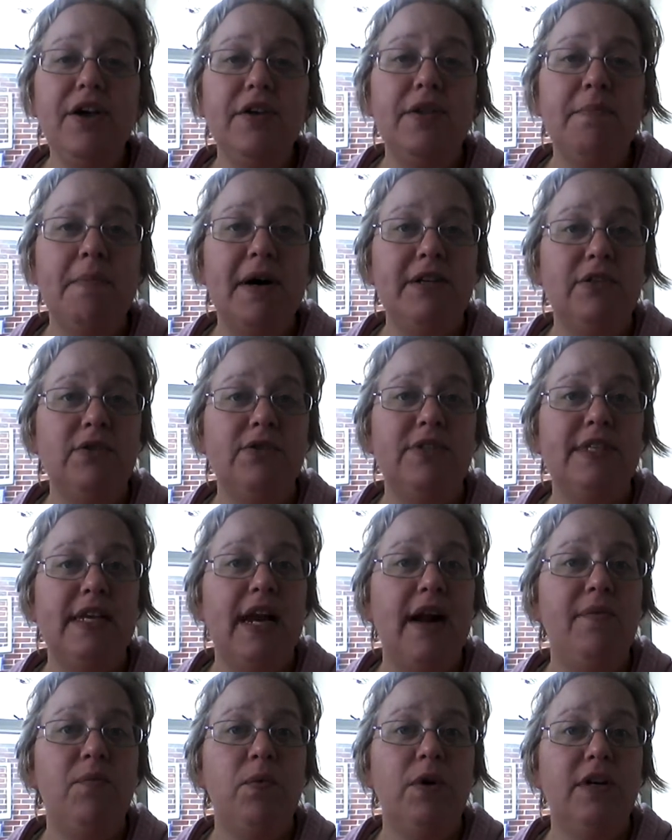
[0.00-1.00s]
you the muscles that
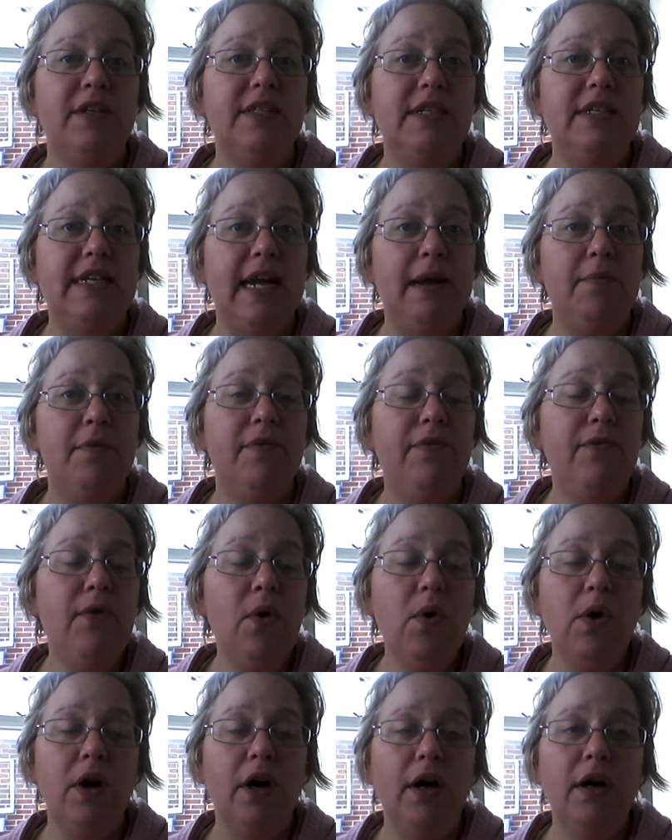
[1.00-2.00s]
I've worked the day
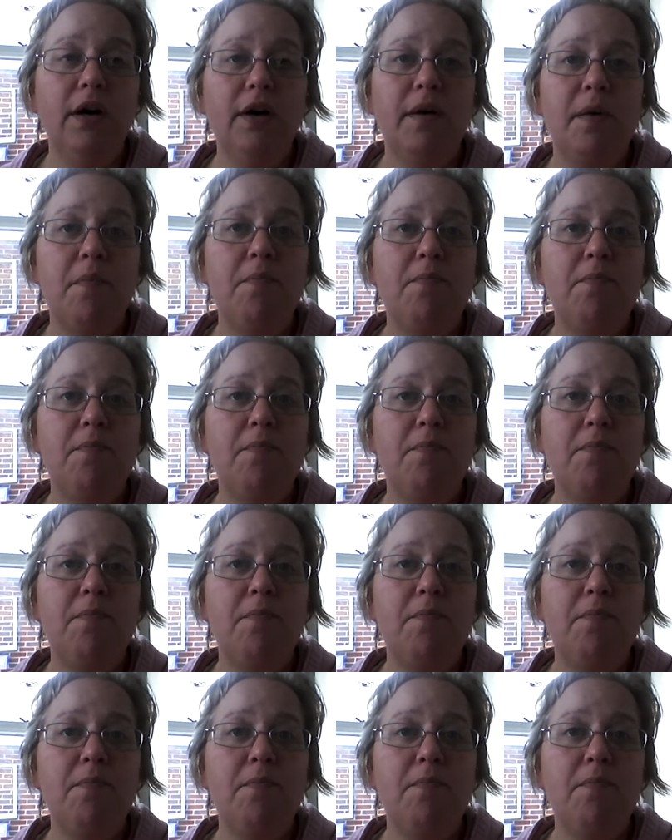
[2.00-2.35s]
before,